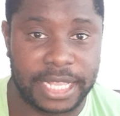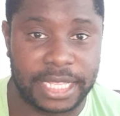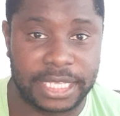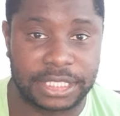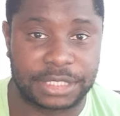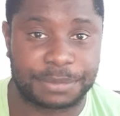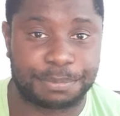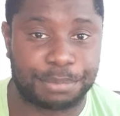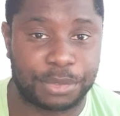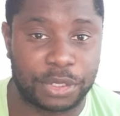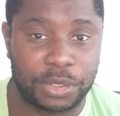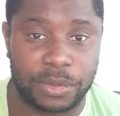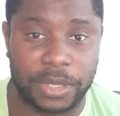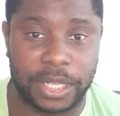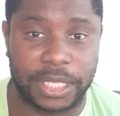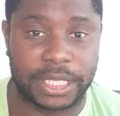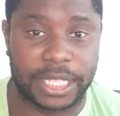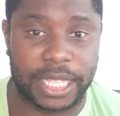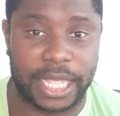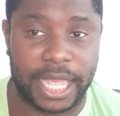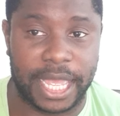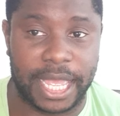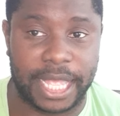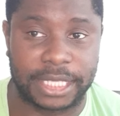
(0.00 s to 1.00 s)
he's booted
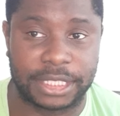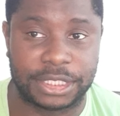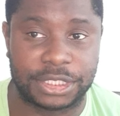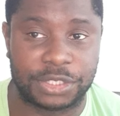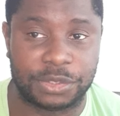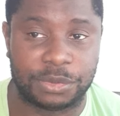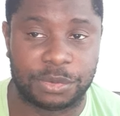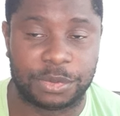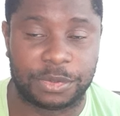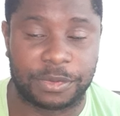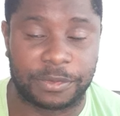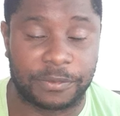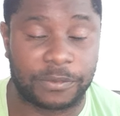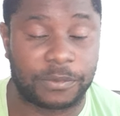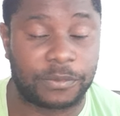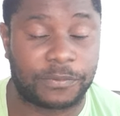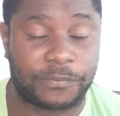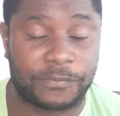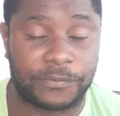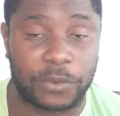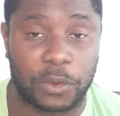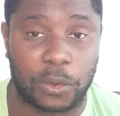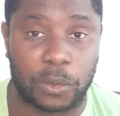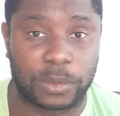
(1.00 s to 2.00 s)
it, and you would have
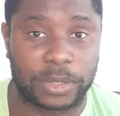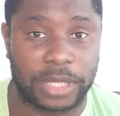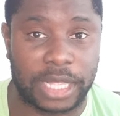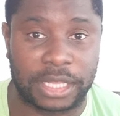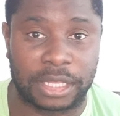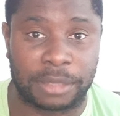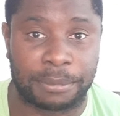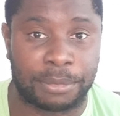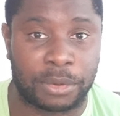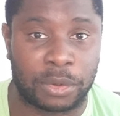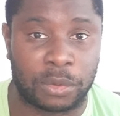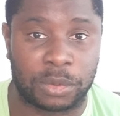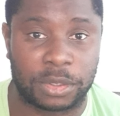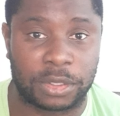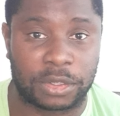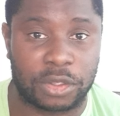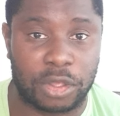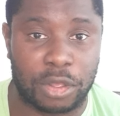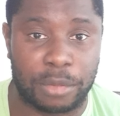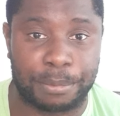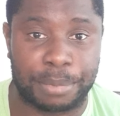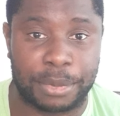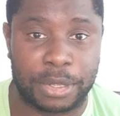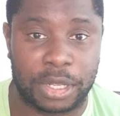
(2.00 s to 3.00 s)
thought that the ball would have
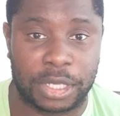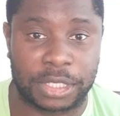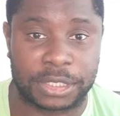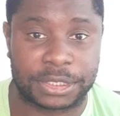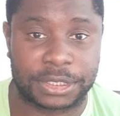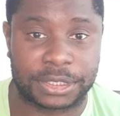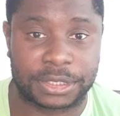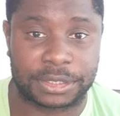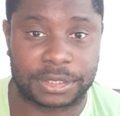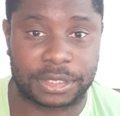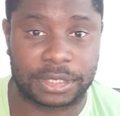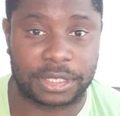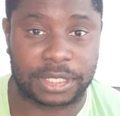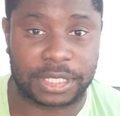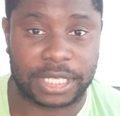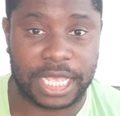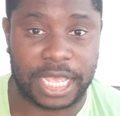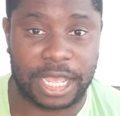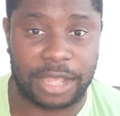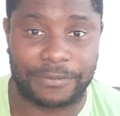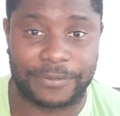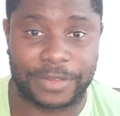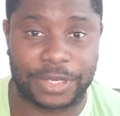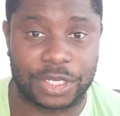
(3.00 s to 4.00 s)
gone past
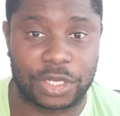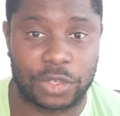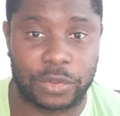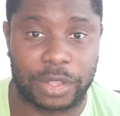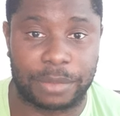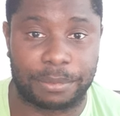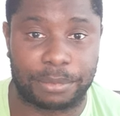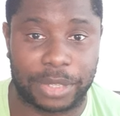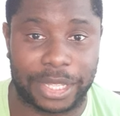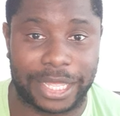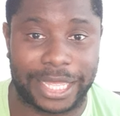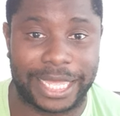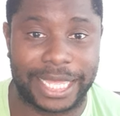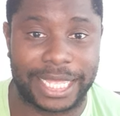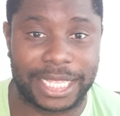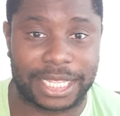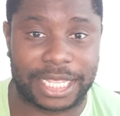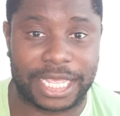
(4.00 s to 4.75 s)
Calvert-Lewin, but it hit